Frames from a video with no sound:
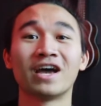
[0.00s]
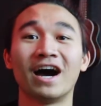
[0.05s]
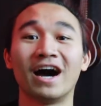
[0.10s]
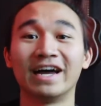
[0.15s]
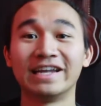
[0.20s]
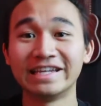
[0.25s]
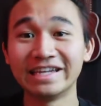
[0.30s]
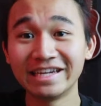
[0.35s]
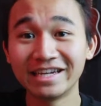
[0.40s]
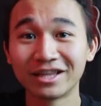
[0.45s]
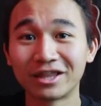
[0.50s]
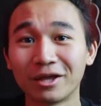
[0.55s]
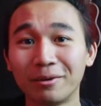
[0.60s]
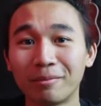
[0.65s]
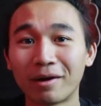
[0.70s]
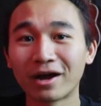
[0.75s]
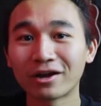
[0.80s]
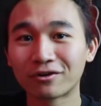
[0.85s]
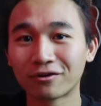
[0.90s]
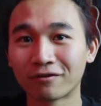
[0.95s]
I needed the
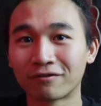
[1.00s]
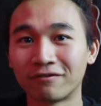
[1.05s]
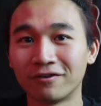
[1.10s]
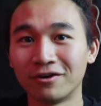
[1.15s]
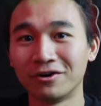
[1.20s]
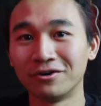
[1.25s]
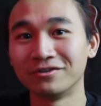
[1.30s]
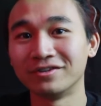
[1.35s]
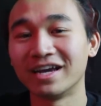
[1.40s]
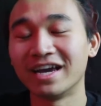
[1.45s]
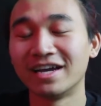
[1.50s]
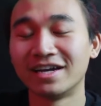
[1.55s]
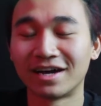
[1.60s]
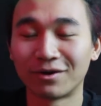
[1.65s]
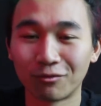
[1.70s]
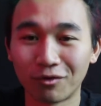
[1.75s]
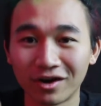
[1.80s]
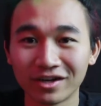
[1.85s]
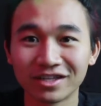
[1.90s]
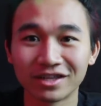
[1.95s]
microphone and I
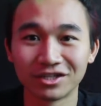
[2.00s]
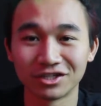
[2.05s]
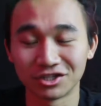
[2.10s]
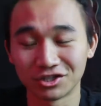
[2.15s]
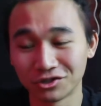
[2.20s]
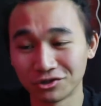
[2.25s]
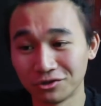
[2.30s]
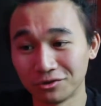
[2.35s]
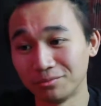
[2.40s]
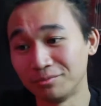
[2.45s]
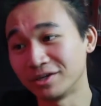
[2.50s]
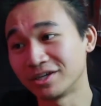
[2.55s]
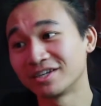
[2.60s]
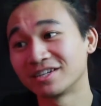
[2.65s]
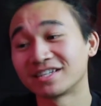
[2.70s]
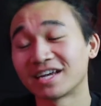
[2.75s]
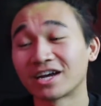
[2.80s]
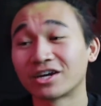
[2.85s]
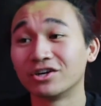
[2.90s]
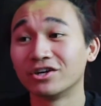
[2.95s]
wanted the zoom,
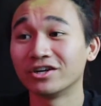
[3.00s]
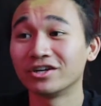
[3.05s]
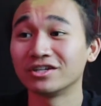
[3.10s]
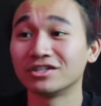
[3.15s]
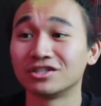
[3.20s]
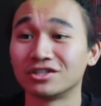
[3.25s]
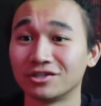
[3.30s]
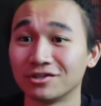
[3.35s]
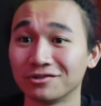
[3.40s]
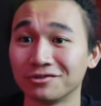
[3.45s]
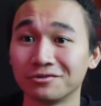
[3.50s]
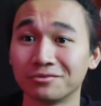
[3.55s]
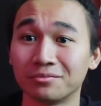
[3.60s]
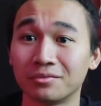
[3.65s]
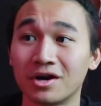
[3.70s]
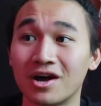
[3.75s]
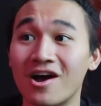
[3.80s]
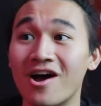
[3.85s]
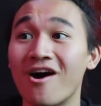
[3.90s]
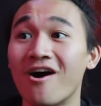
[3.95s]
because I couldn't
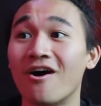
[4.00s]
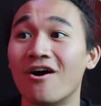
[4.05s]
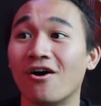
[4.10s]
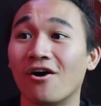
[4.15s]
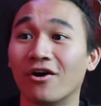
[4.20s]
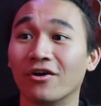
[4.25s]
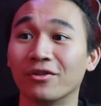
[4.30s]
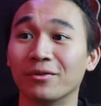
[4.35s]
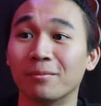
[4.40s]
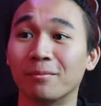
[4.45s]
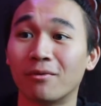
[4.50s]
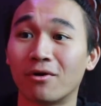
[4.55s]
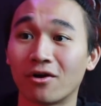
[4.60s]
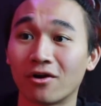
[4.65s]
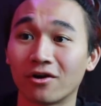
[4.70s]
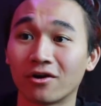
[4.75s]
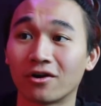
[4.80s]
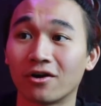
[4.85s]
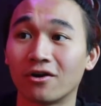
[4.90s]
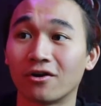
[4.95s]
zoom on the
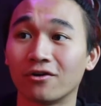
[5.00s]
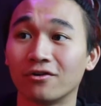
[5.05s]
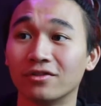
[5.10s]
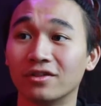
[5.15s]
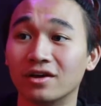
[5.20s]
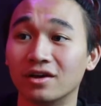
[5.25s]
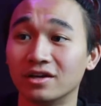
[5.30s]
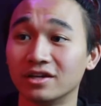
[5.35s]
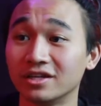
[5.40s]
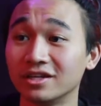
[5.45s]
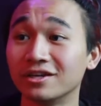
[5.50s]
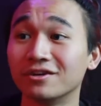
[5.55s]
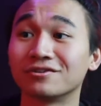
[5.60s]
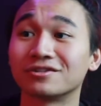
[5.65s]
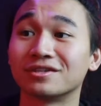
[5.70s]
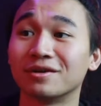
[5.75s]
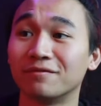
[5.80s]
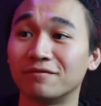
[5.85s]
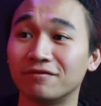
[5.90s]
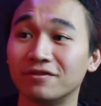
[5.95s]
Mark or the
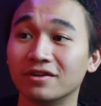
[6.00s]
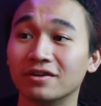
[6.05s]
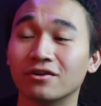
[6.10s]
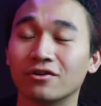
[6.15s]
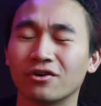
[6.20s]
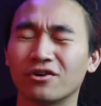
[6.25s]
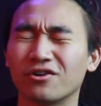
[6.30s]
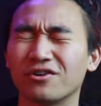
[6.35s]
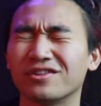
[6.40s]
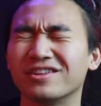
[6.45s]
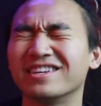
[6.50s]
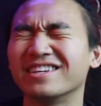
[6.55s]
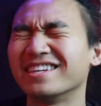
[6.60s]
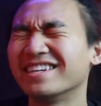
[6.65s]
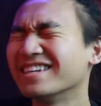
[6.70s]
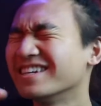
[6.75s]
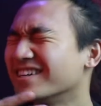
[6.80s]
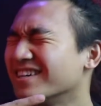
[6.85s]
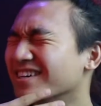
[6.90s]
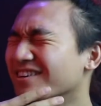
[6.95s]
EOS M50 or the
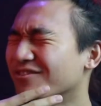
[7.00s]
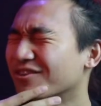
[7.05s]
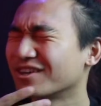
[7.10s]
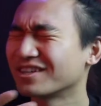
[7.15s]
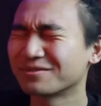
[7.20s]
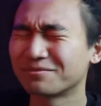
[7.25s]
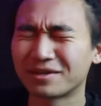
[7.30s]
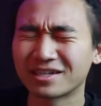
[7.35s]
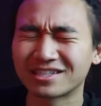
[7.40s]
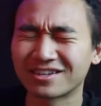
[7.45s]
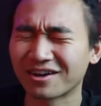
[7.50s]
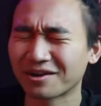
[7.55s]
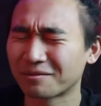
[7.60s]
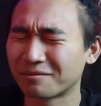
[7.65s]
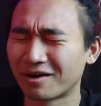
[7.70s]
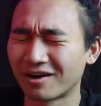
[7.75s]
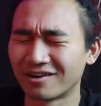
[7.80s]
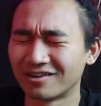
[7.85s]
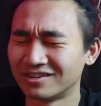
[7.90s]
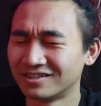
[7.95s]
EOS. What am I talking
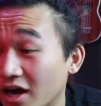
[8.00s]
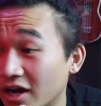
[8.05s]
about?